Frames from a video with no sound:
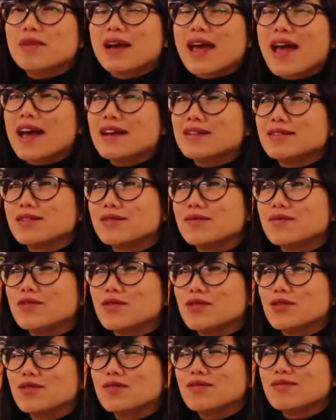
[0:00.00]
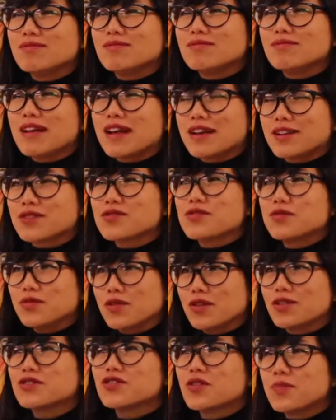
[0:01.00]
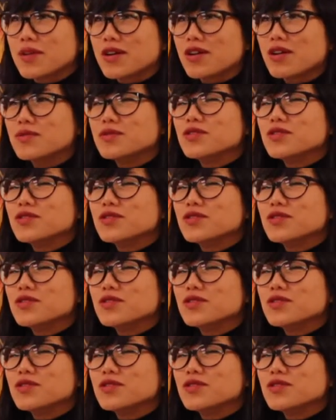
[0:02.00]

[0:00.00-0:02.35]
my hand up for extra workshopping